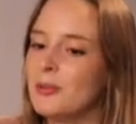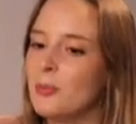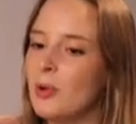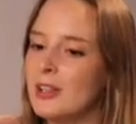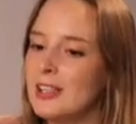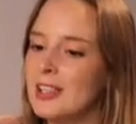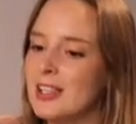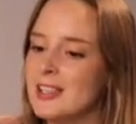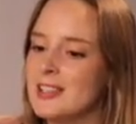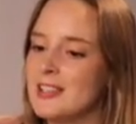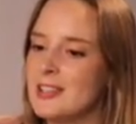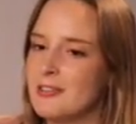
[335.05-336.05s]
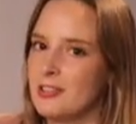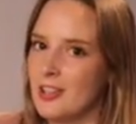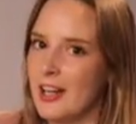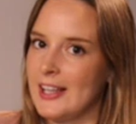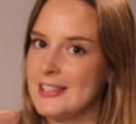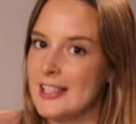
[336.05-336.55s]
One is the
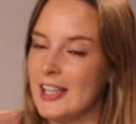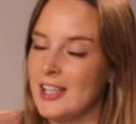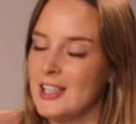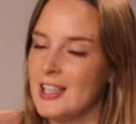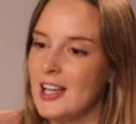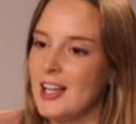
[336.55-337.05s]
variety.